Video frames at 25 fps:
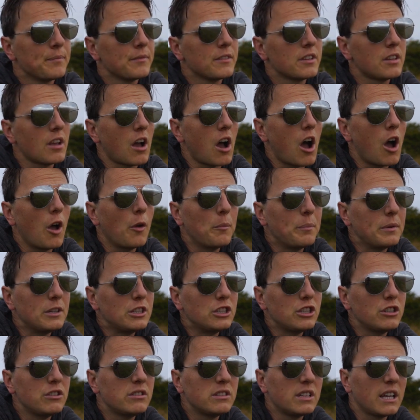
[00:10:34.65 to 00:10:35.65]
So I would be
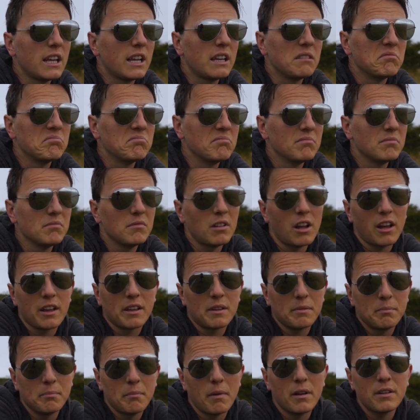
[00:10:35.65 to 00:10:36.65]
shooting
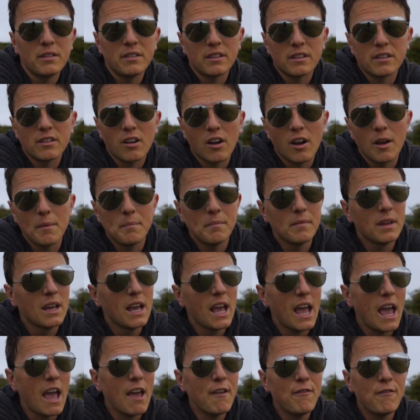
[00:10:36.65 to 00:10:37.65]
like most of the time
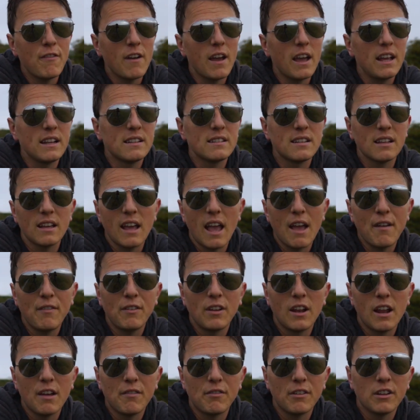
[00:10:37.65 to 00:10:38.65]
f8,
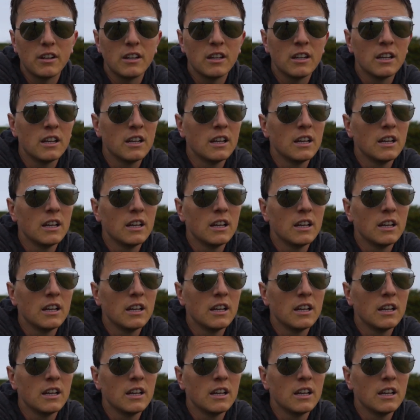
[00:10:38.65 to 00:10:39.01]
f11.